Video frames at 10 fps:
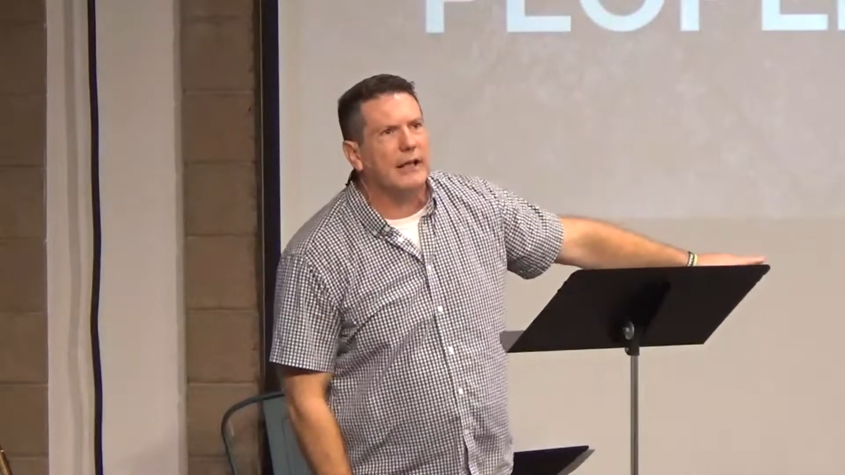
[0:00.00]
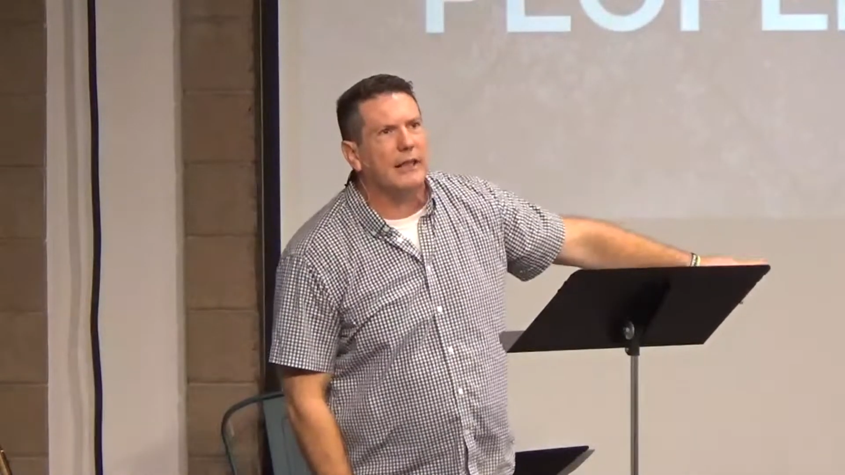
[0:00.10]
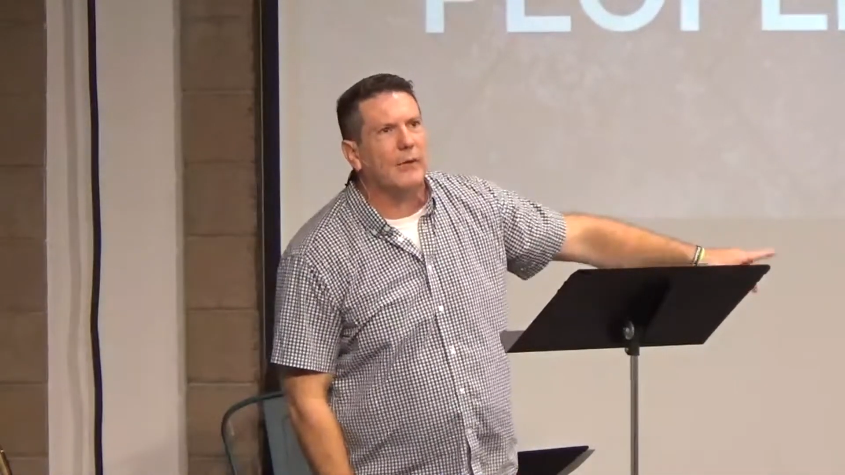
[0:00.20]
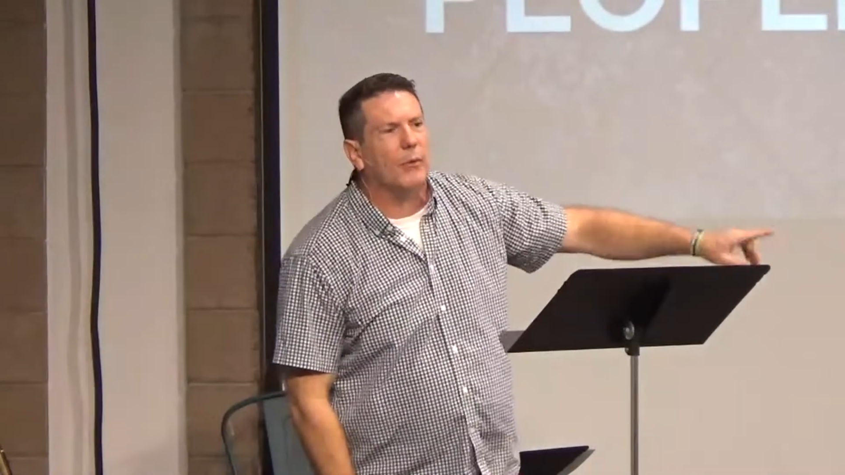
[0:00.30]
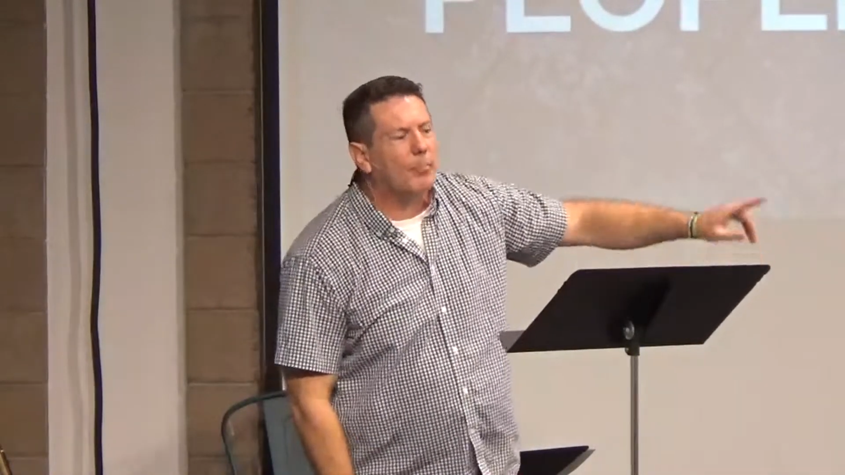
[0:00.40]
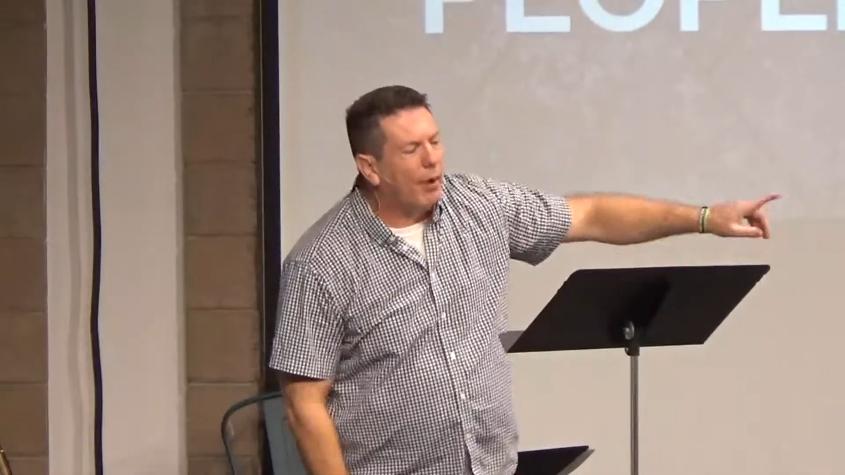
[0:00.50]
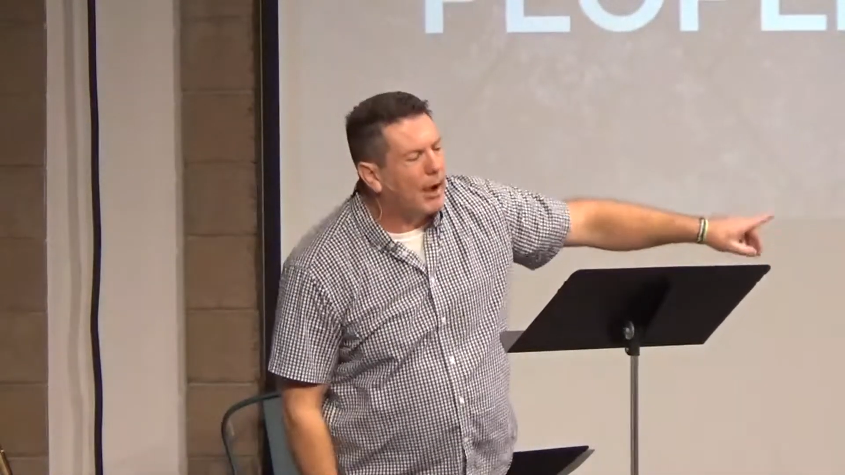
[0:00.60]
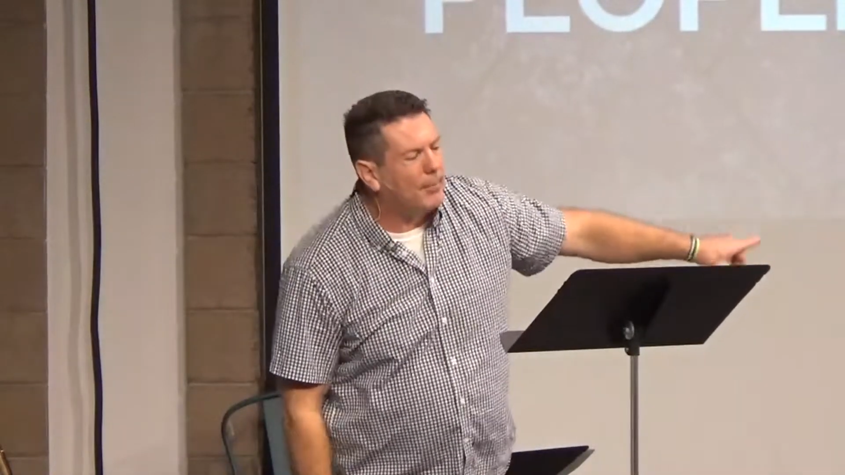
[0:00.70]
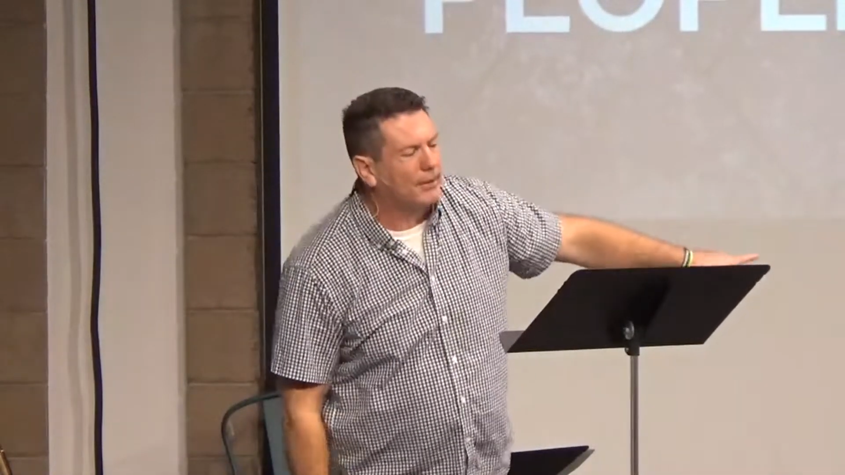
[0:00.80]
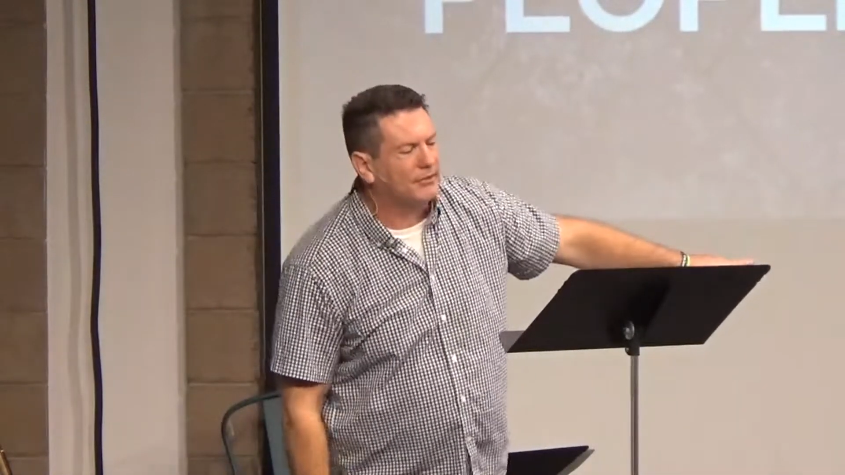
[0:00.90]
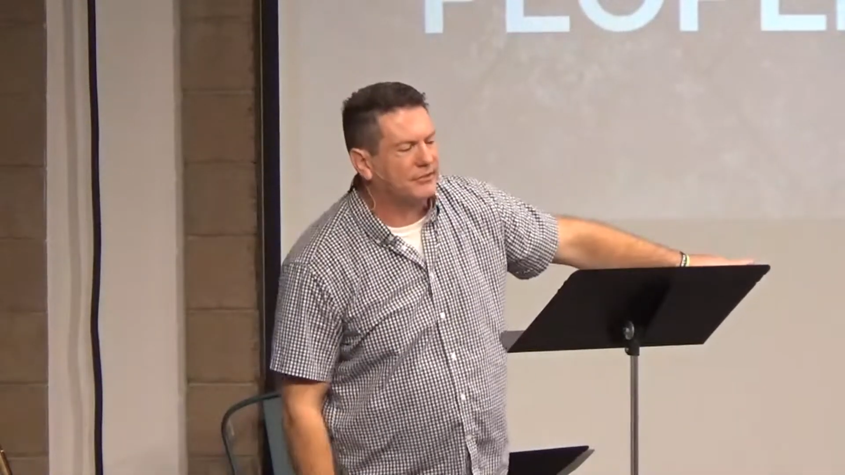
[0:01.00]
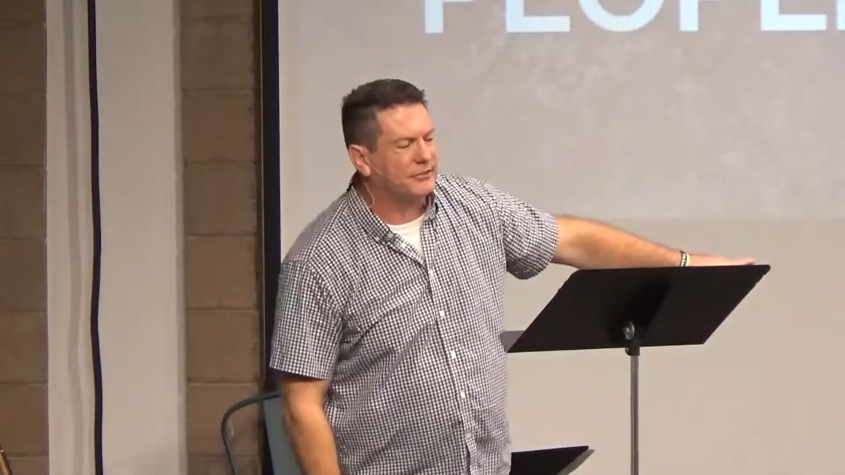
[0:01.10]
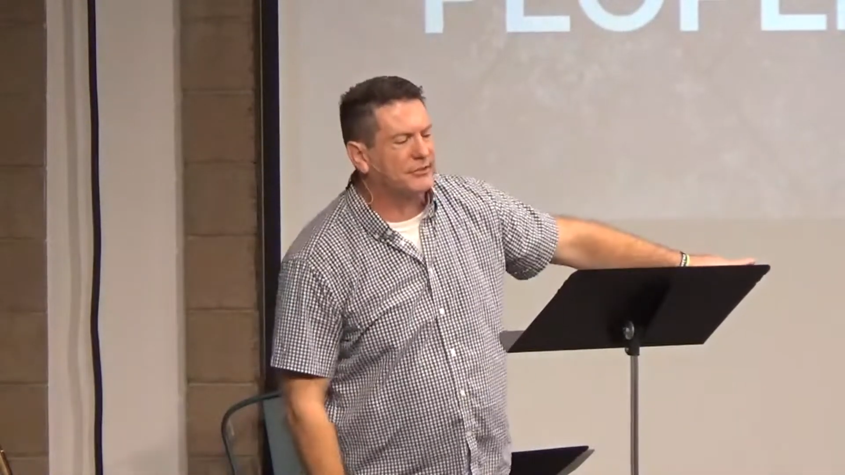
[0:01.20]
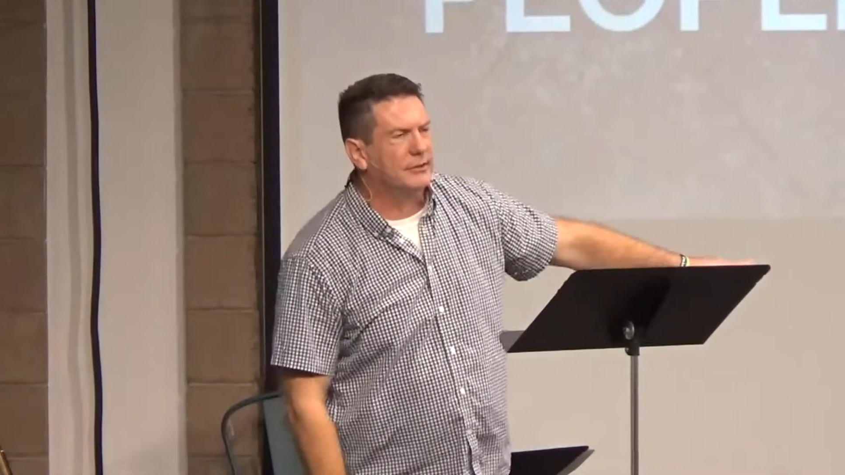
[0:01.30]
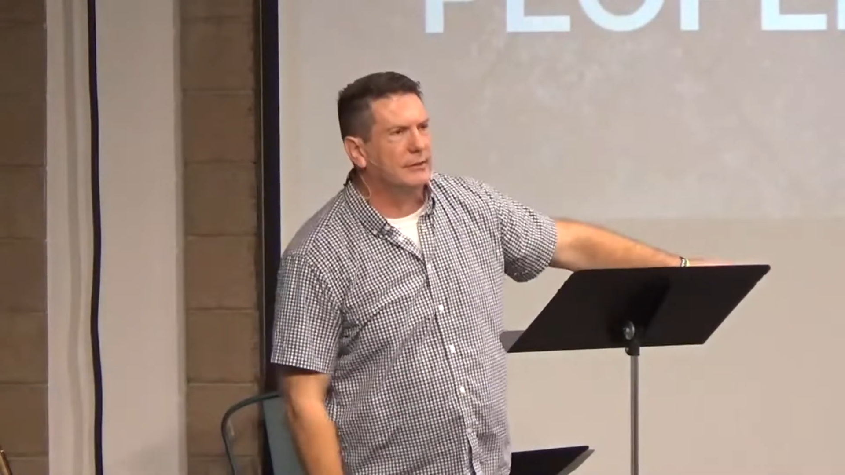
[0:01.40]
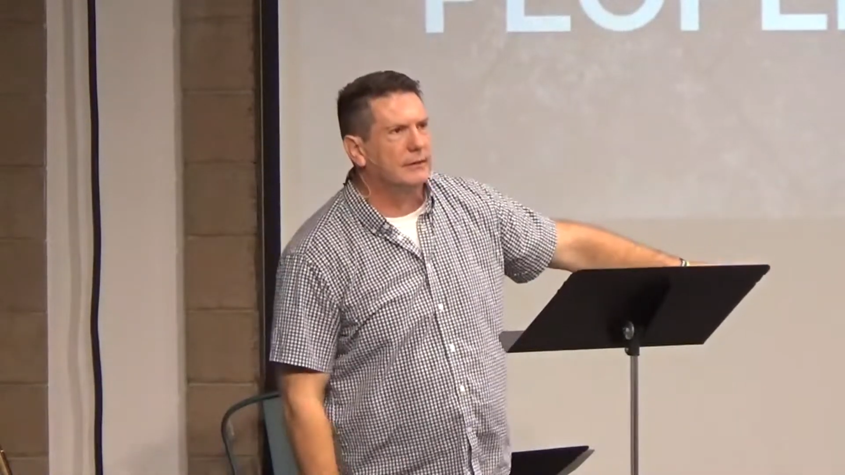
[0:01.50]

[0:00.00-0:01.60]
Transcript: and they were pompous.